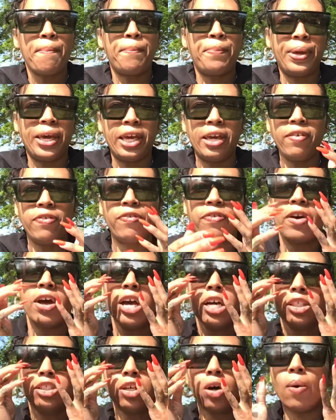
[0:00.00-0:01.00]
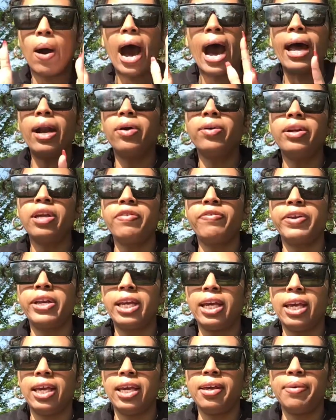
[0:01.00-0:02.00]
beef. So I don't even
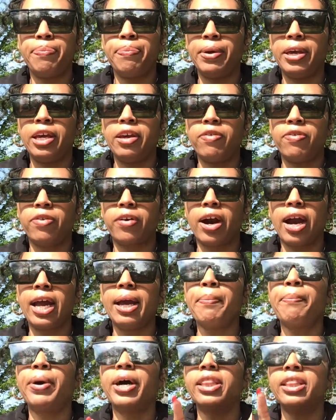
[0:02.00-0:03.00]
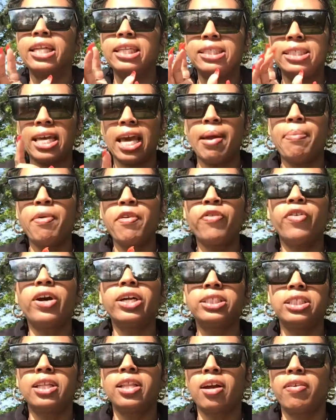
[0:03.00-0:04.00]
eat beef, right? But the day before I
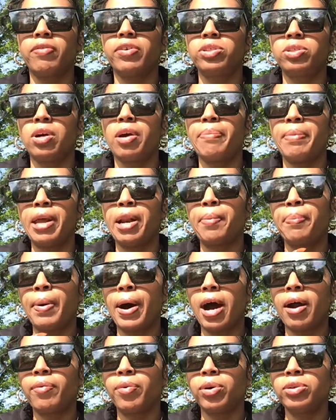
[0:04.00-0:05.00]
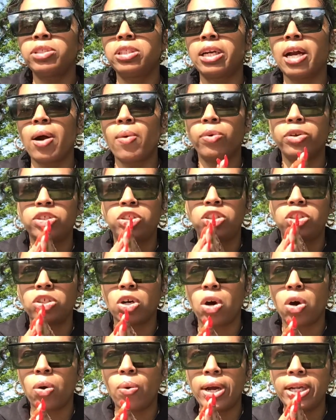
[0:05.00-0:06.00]
did that ritual, I made a pot roast and I was
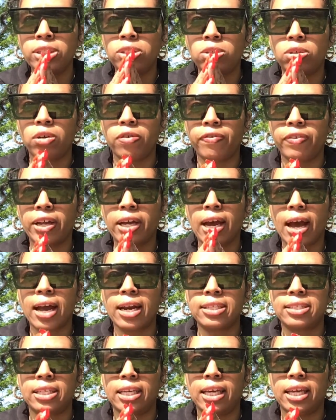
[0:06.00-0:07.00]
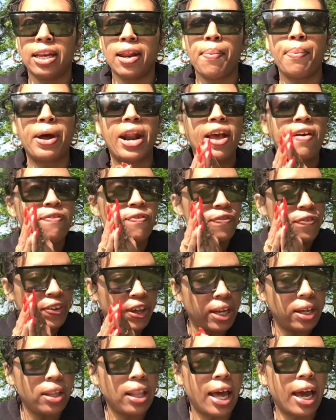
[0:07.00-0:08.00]
so intuitively guided to eat it. But I
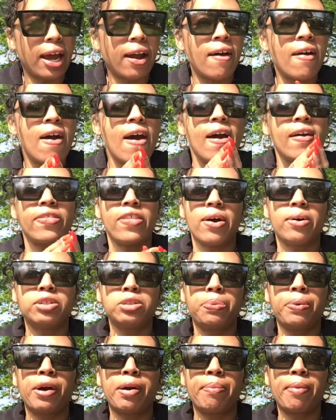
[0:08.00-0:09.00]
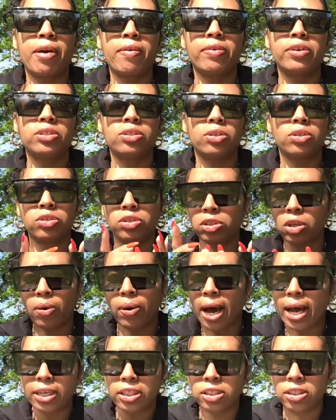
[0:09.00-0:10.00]
feel like that was part of my ritual. So
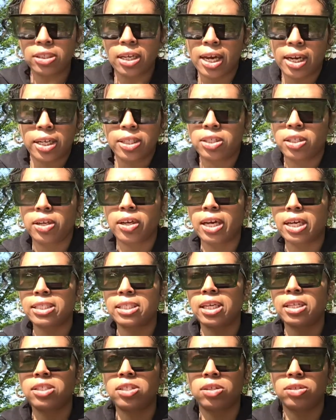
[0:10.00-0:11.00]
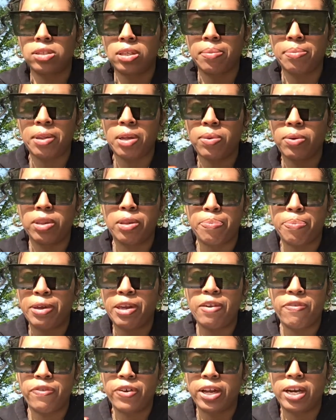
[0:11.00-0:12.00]
I just had to tell you guys that. So something with
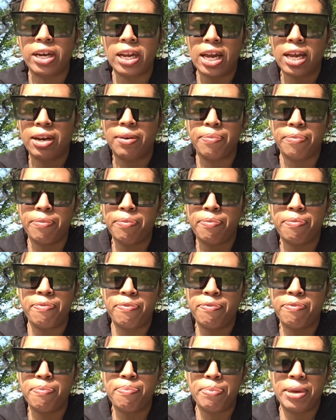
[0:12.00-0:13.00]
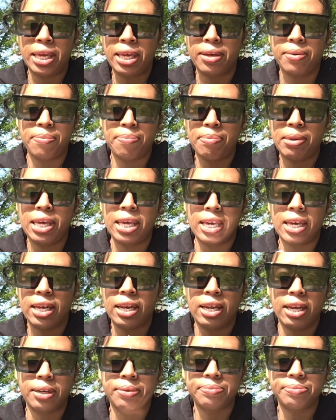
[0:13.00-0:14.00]
beef and meat
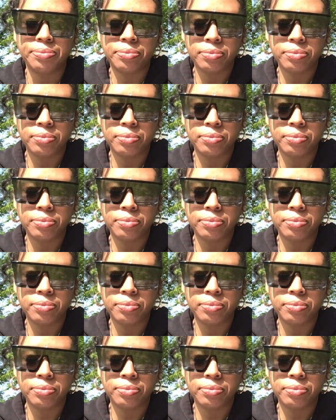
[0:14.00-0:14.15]
eating.